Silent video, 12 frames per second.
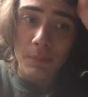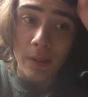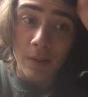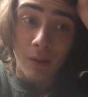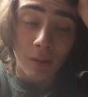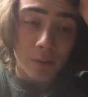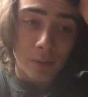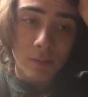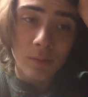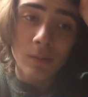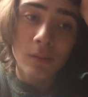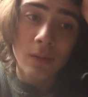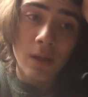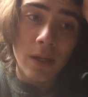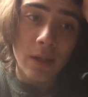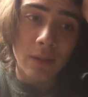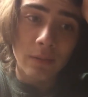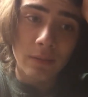my knowledge
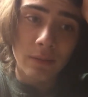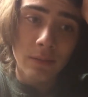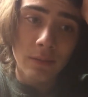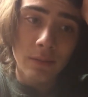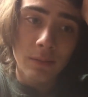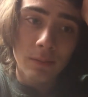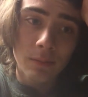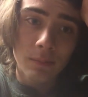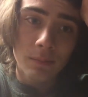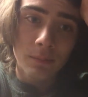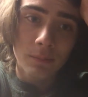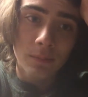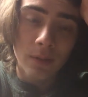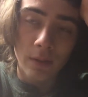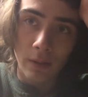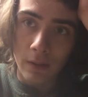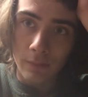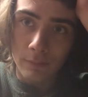and to
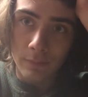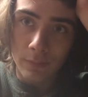love.